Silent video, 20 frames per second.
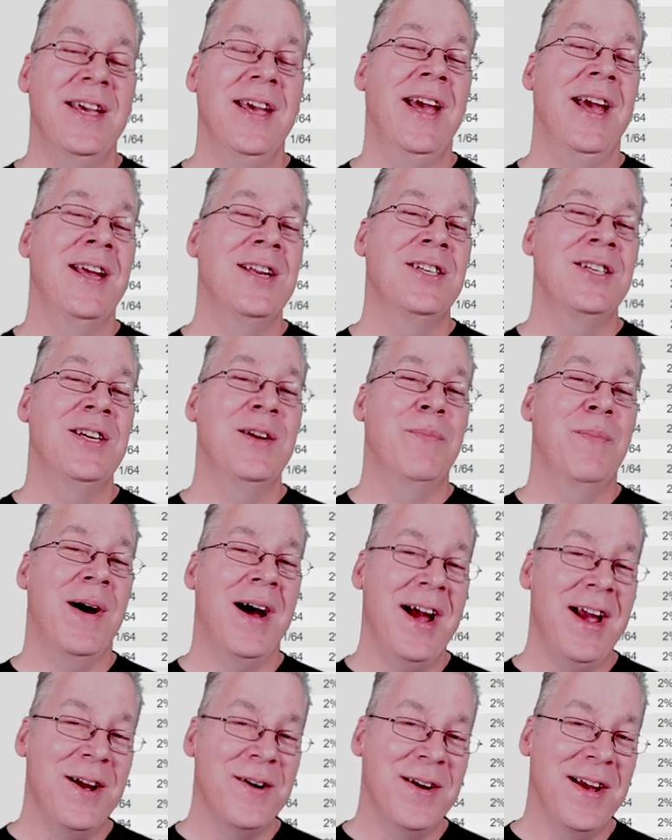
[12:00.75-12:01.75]
the enchi
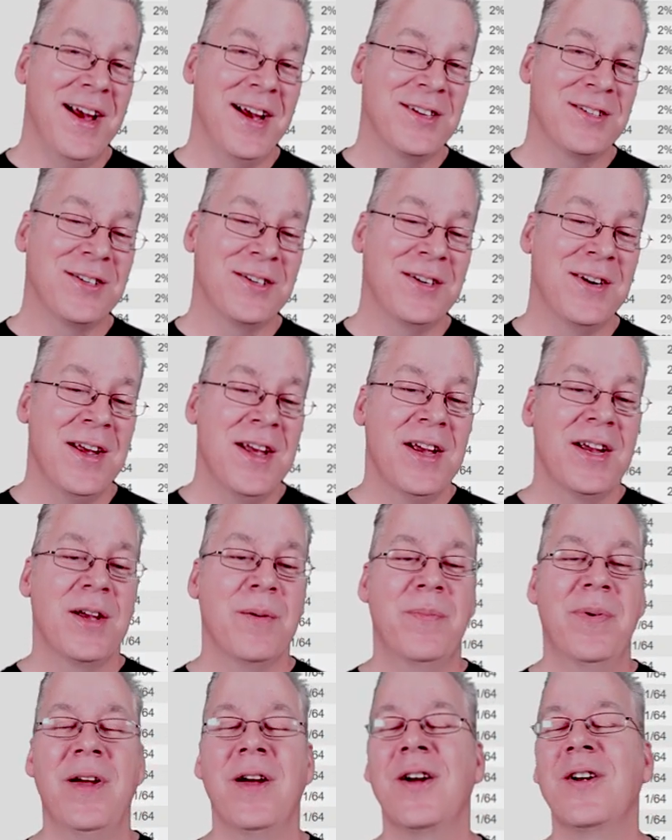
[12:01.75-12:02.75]
biohazard
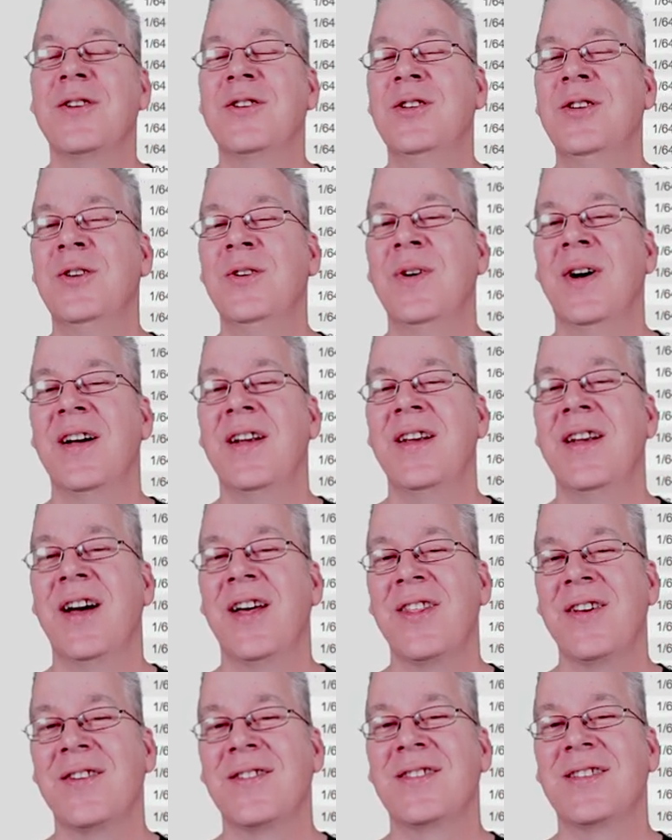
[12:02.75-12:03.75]
compared to
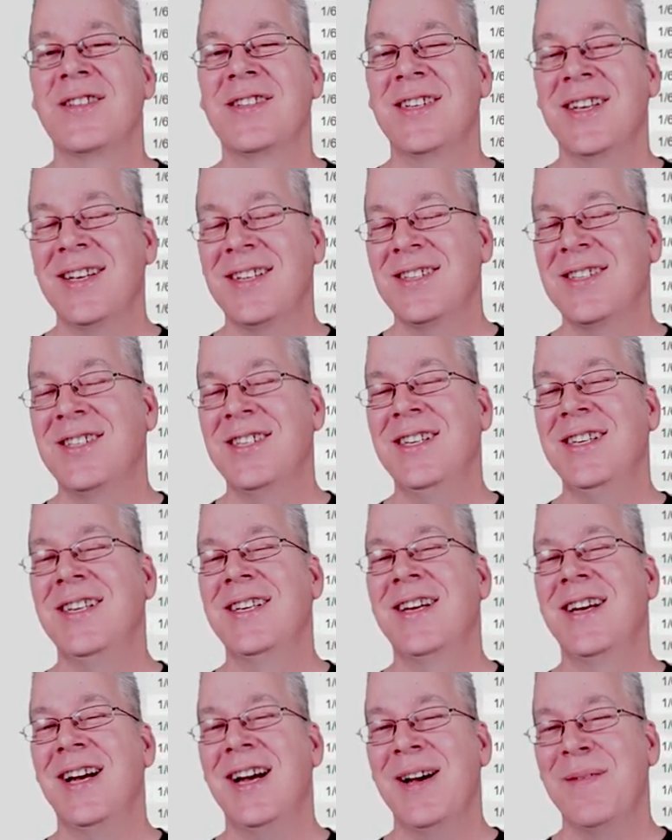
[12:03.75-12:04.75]
another 6
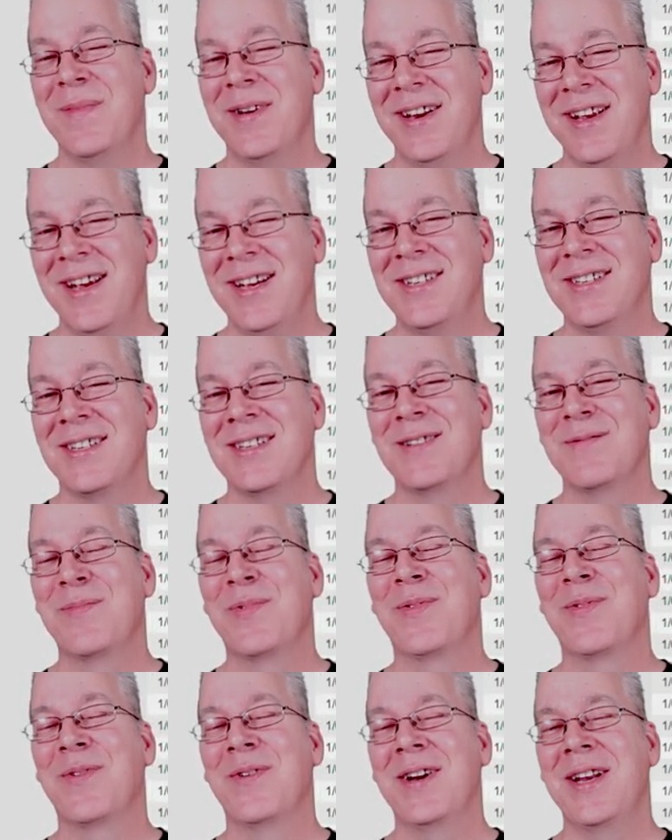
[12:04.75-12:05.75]
gene combination.
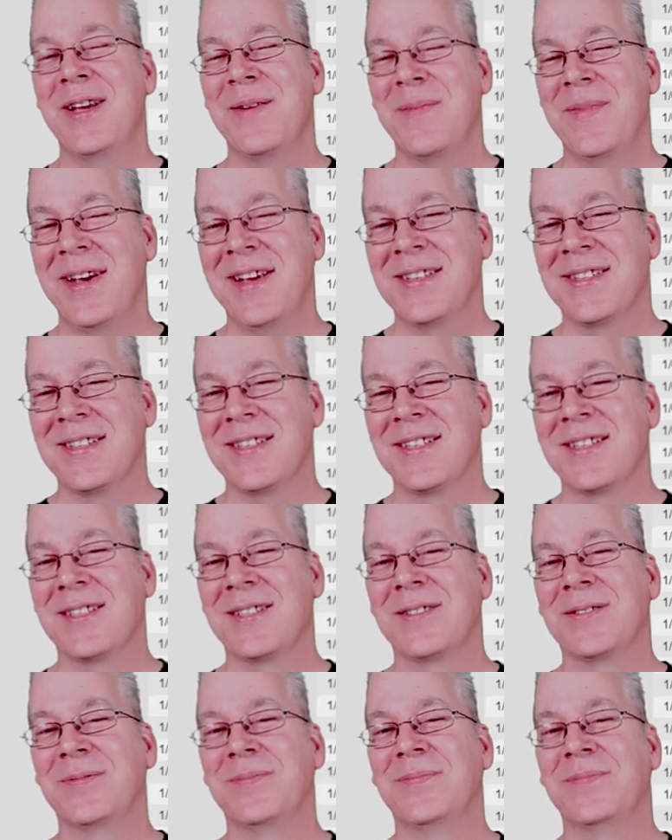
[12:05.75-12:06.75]
Pretty
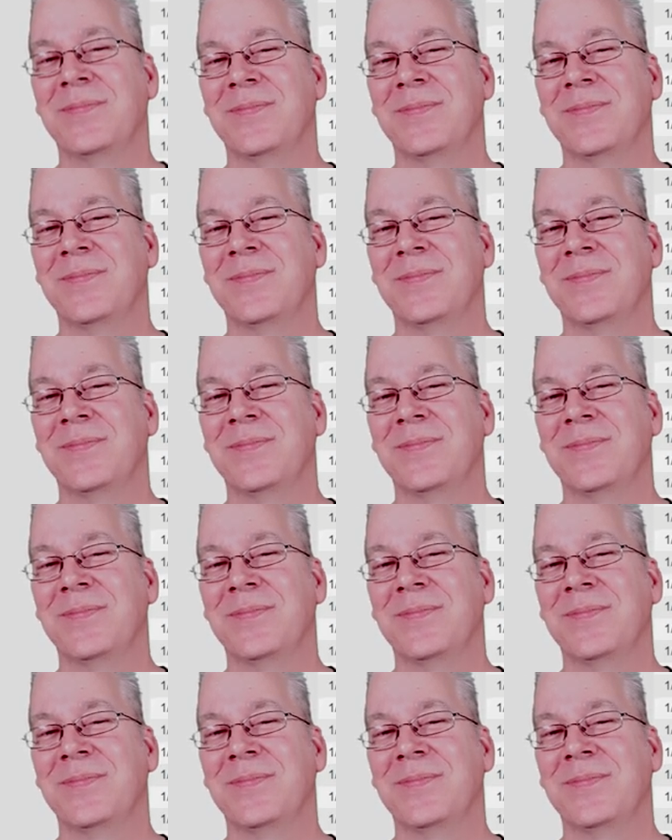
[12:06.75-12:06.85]
amazing.